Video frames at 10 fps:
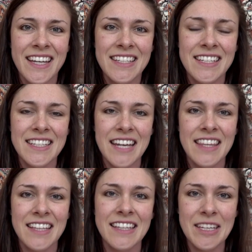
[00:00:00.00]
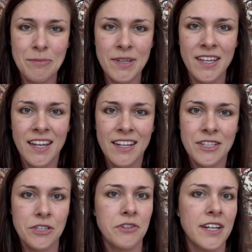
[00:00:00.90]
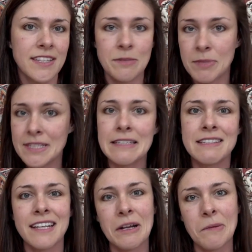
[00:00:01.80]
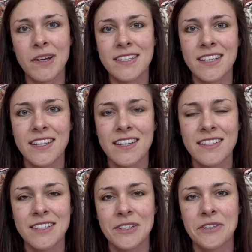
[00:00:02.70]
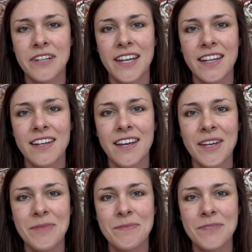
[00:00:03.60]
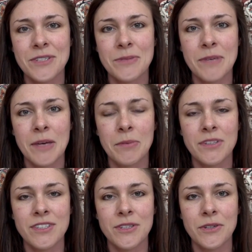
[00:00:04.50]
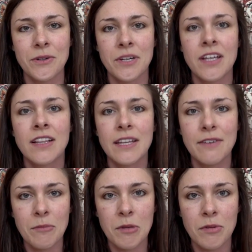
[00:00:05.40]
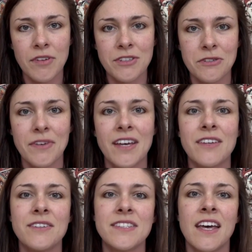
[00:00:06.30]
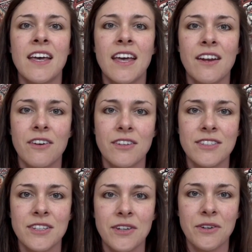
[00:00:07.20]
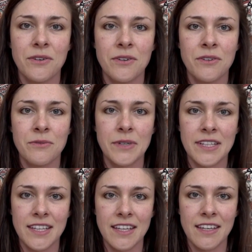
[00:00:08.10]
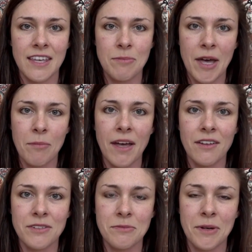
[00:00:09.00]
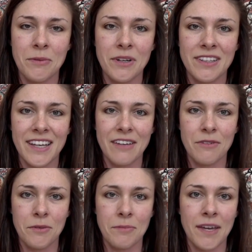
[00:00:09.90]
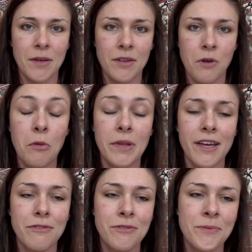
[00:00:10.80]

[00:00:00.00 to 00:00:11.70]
to take the leap to create this business that I want to create, to be able to live out my professional values and also really keep that balance with my work life, with my home life.